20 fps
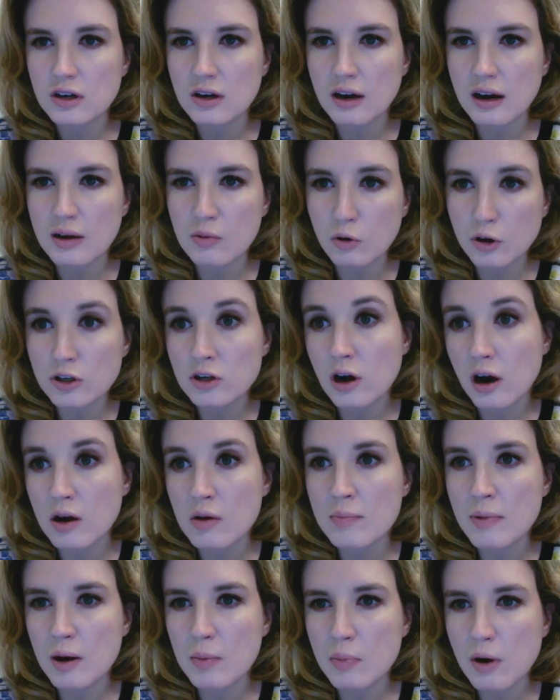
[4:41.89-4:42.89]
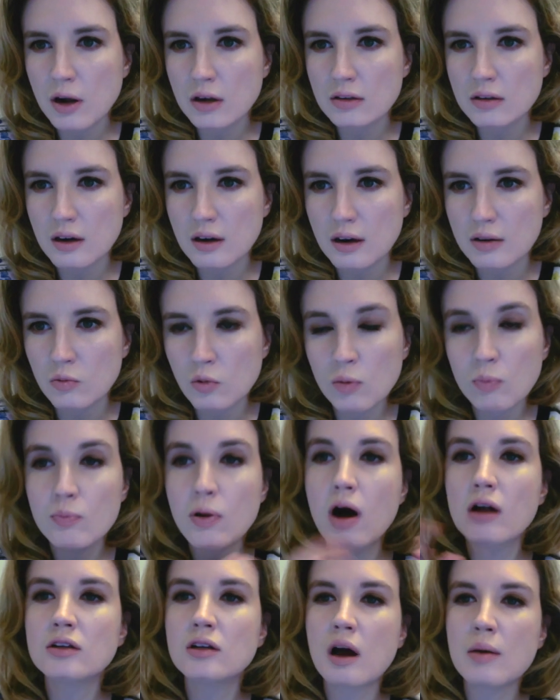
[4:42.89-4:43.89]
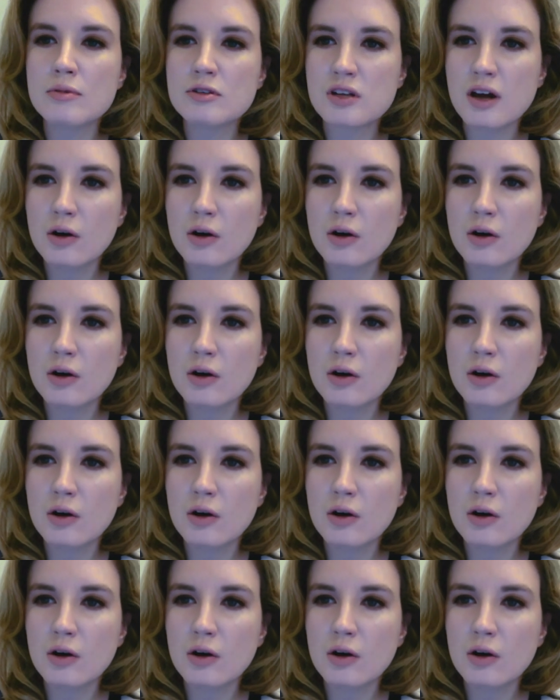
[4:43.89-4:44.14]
We're going to talk about Paul Thomas.